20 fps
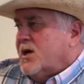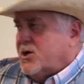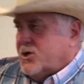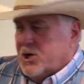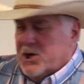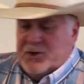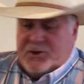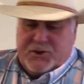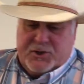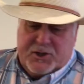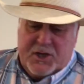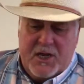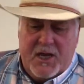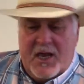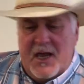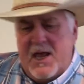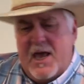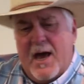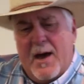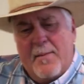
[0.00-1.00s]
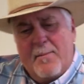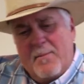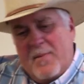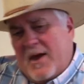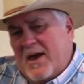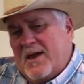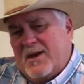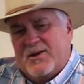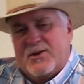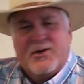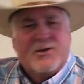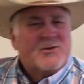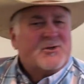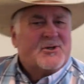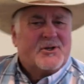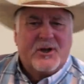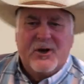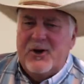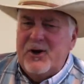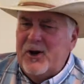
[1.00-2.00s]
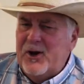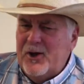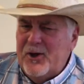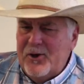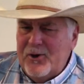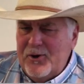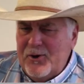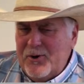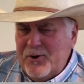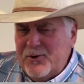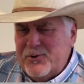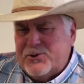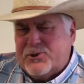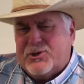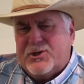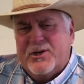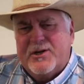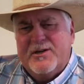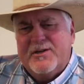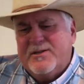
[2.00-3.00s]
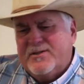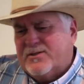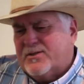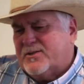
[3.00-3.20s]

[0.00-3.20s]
You see, I'm into solutions,